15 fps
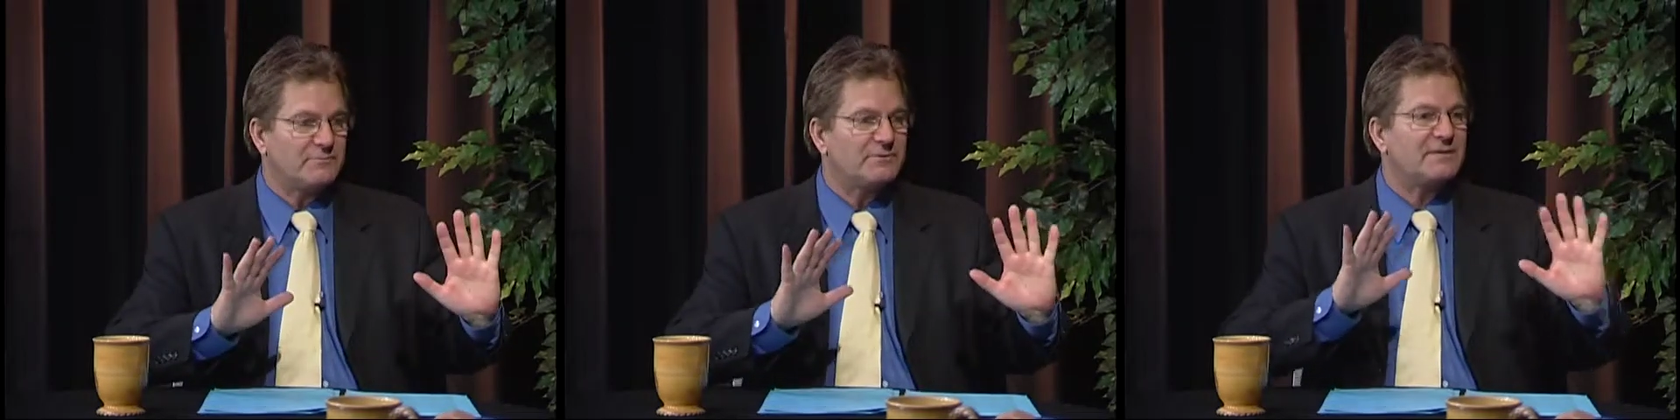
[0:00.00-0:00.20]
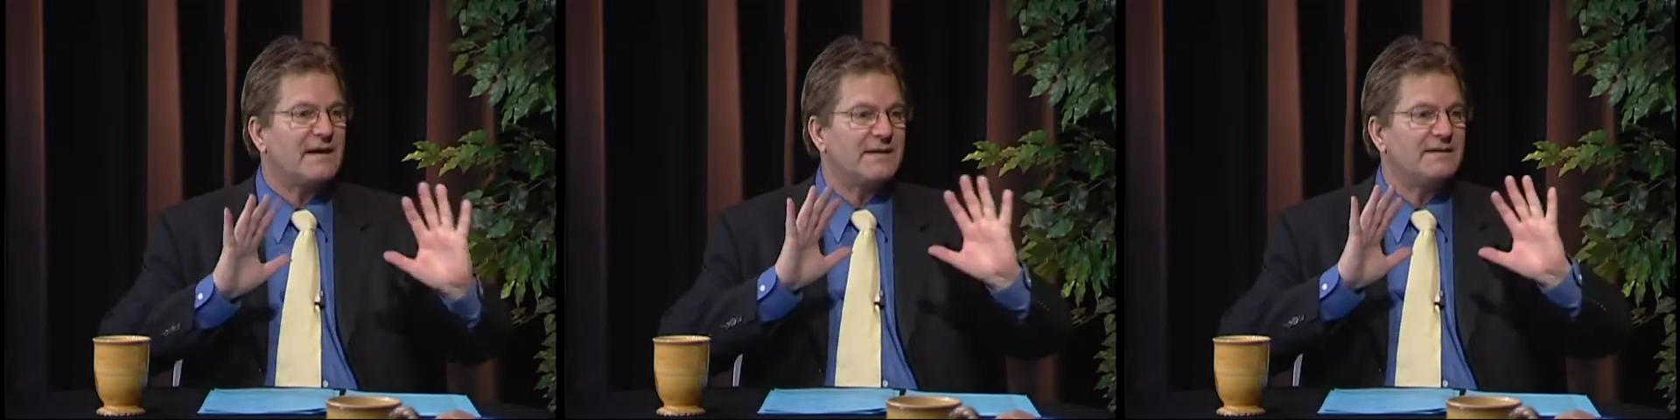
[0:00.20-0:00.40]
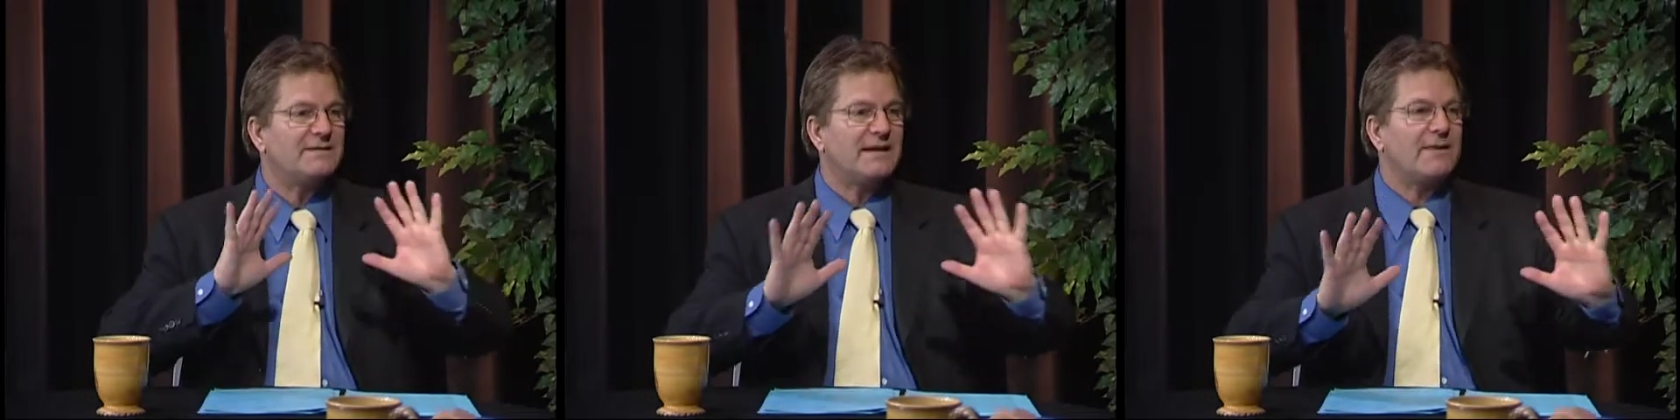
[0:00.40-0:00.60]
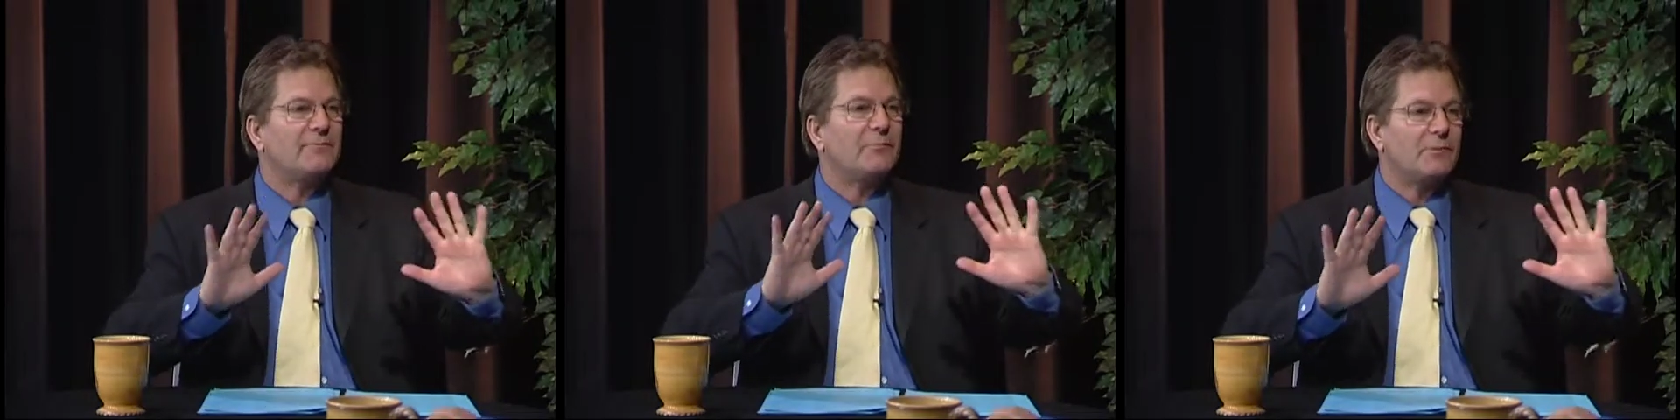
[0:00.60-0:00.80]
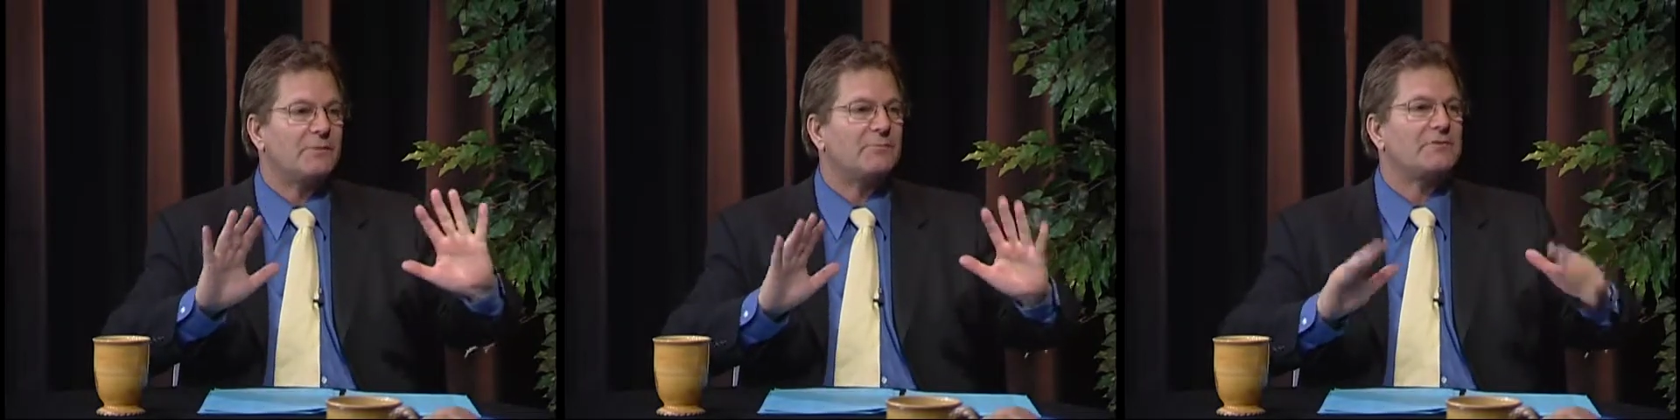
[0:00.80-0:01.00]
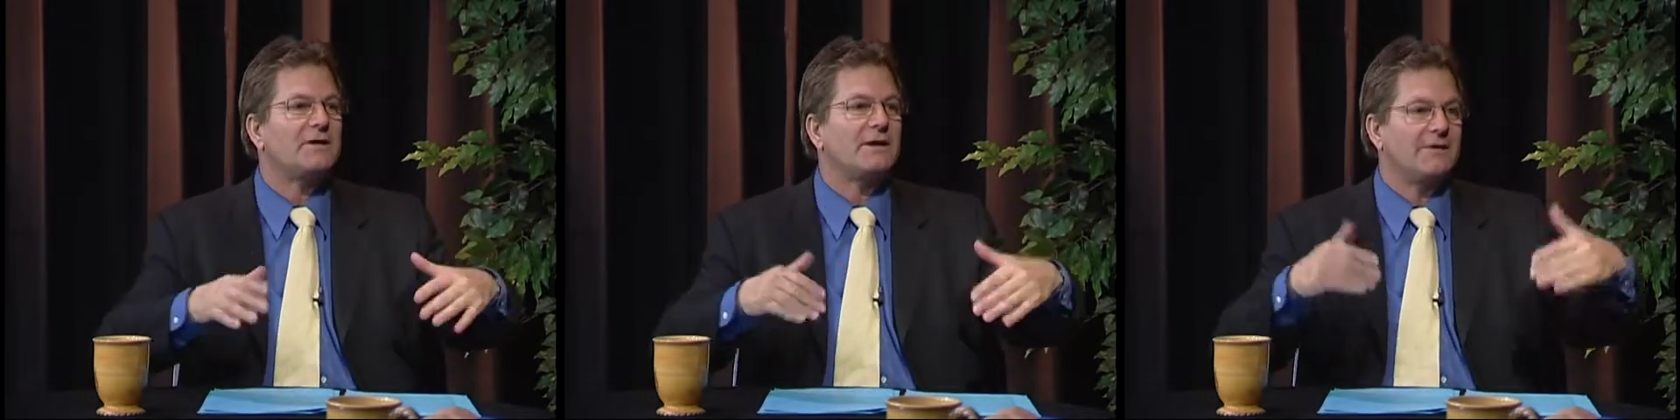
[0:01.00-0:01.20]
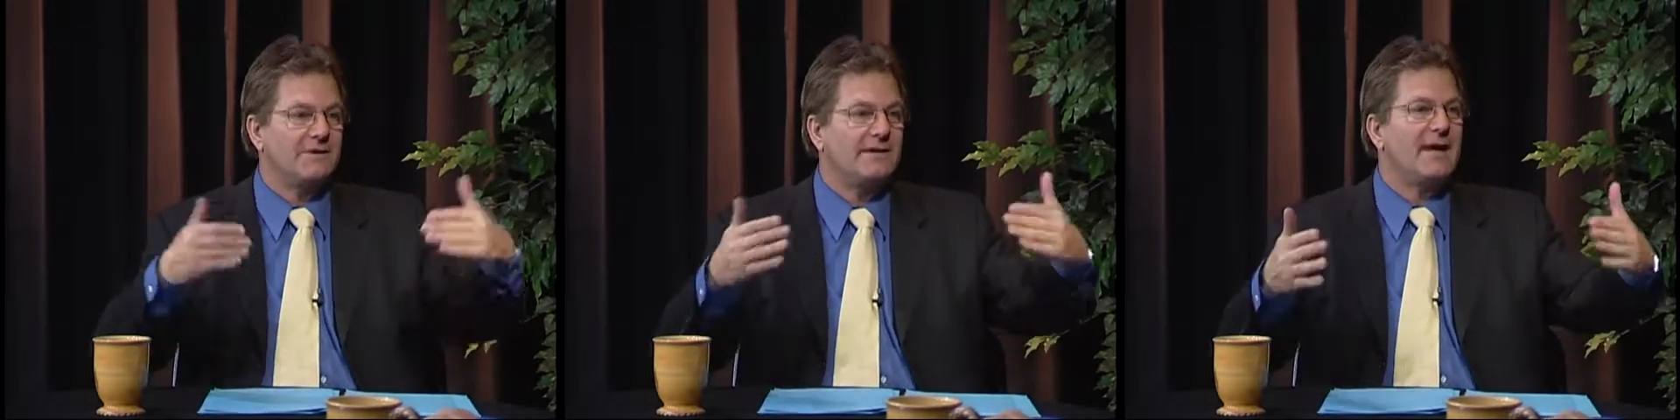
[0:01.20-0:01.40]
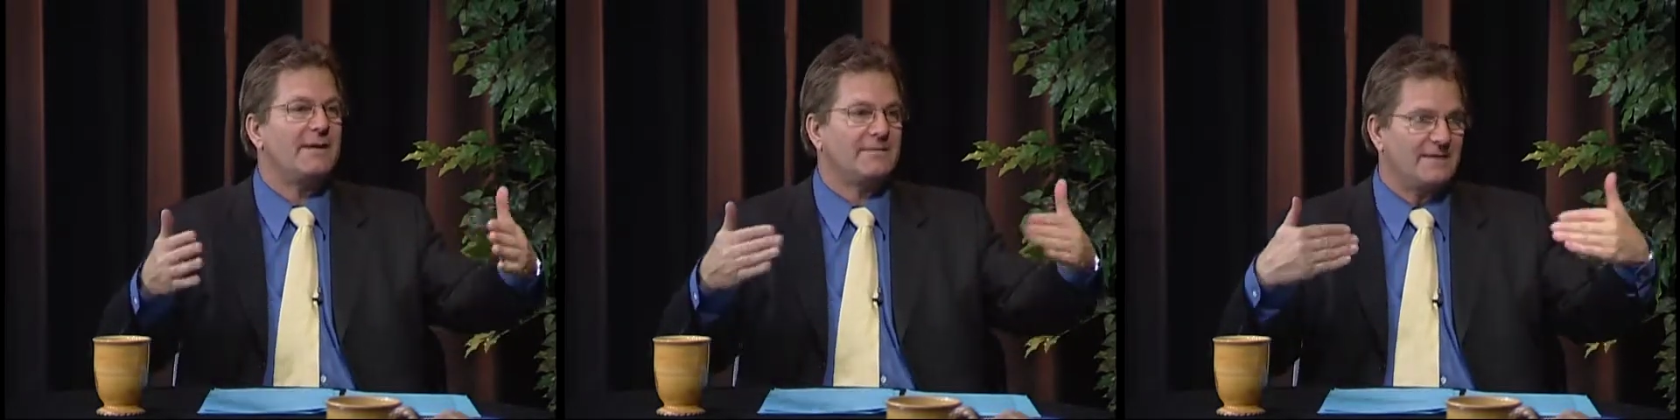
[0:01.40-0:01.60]
just saying he's saying 40% are
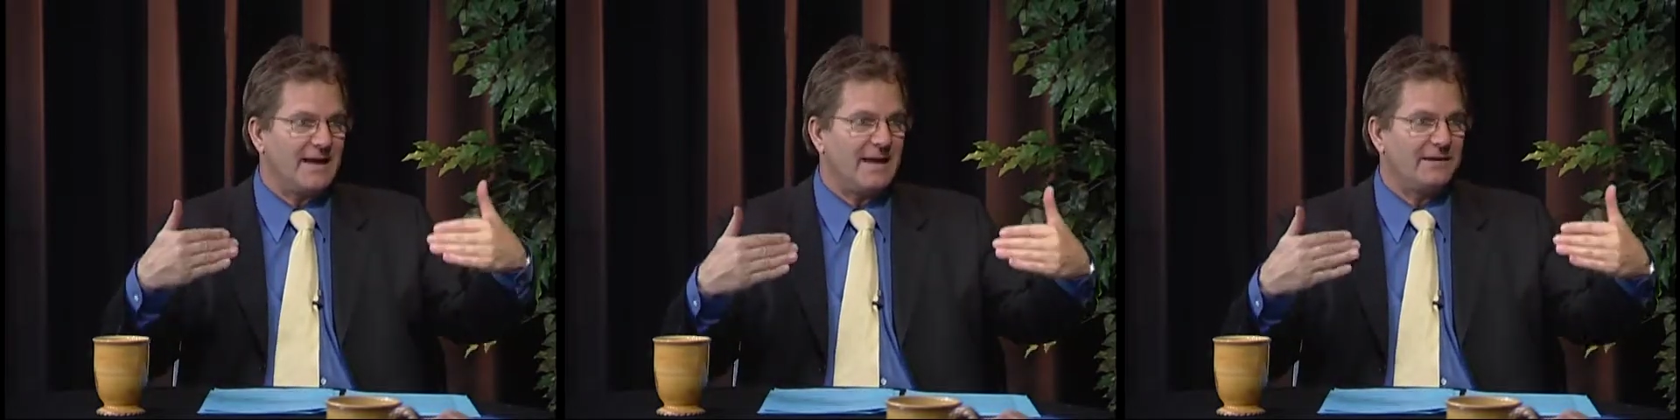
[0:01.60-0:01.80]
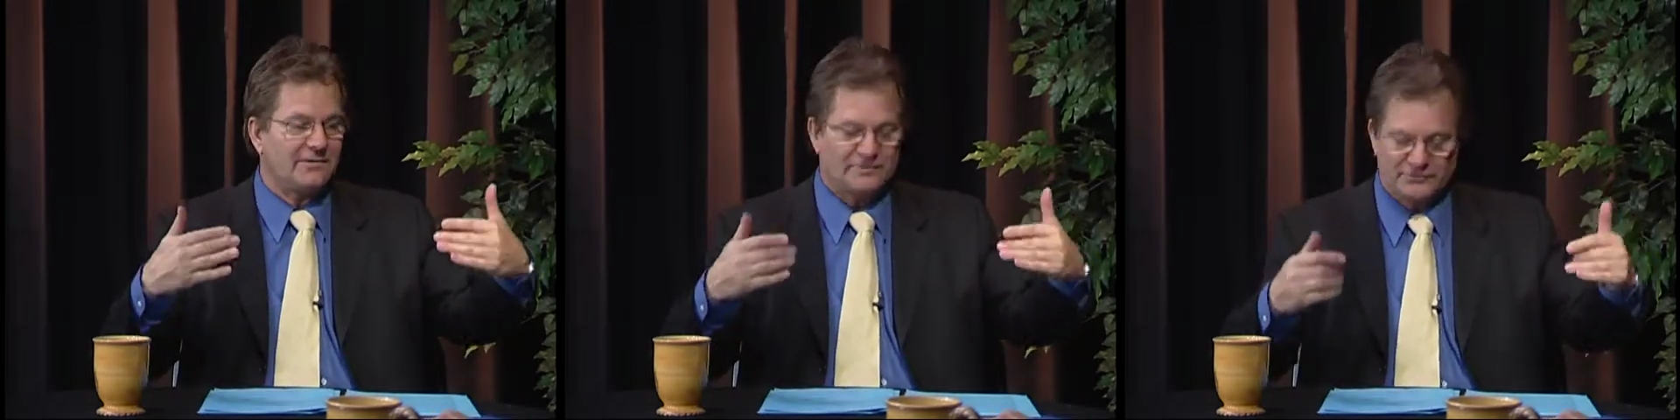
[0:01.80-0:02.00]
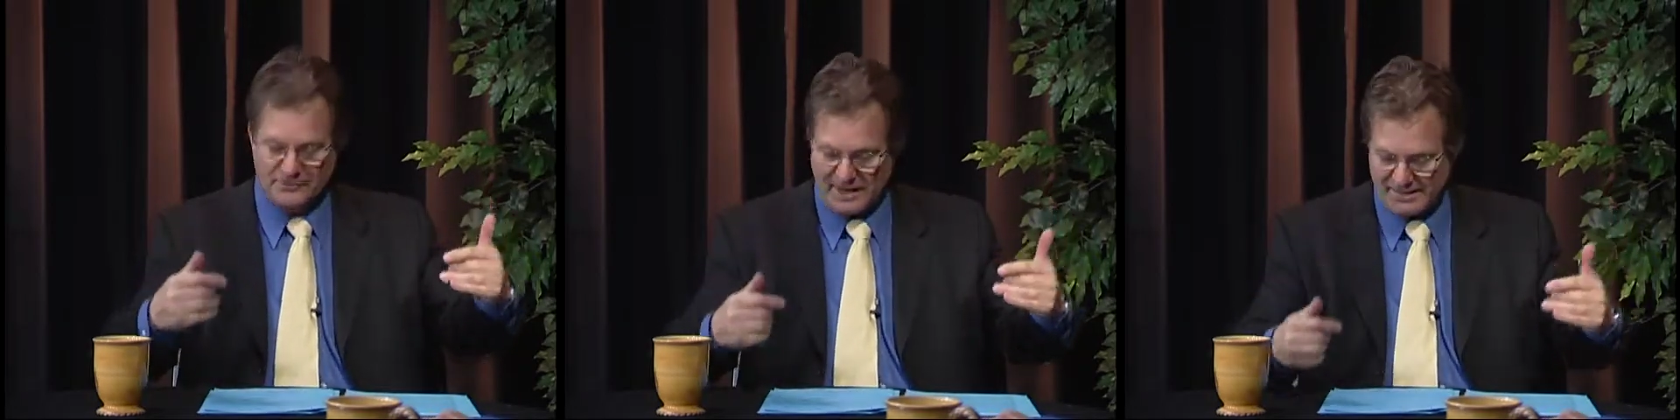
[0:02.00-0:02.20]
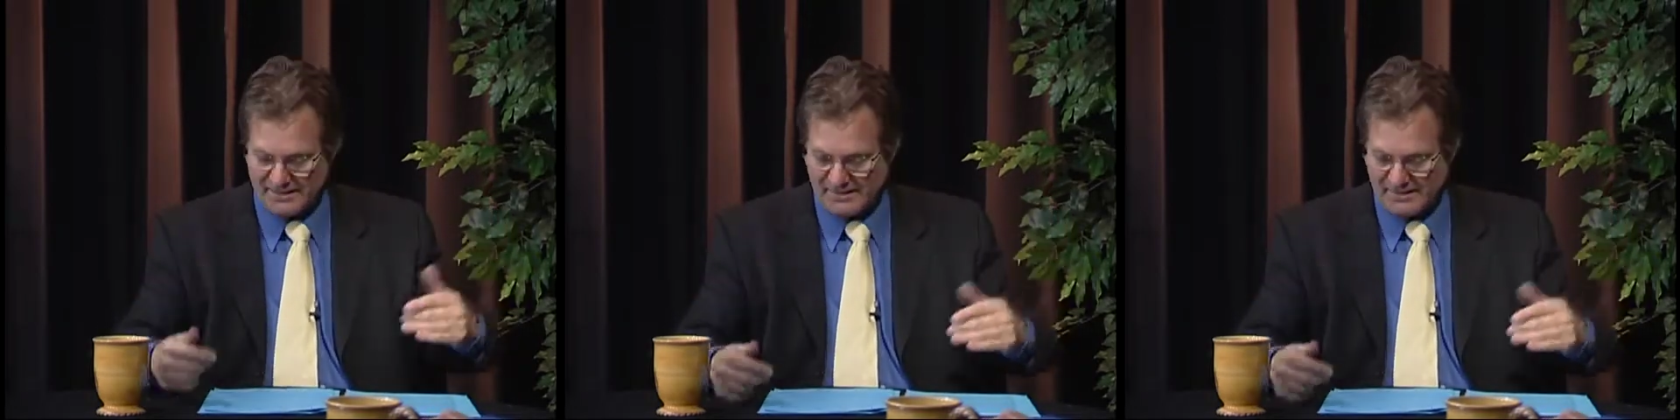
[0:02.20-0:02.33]
net gainers, right?